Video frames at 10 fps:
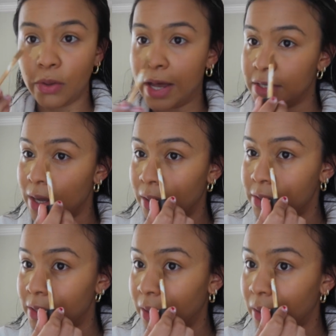that
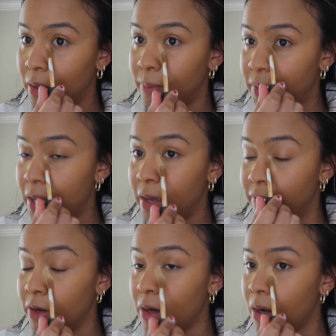toxic
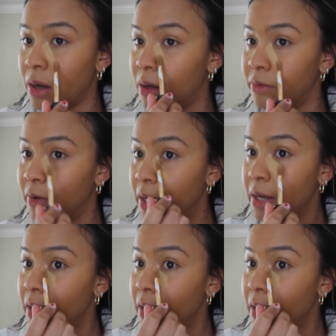behavior of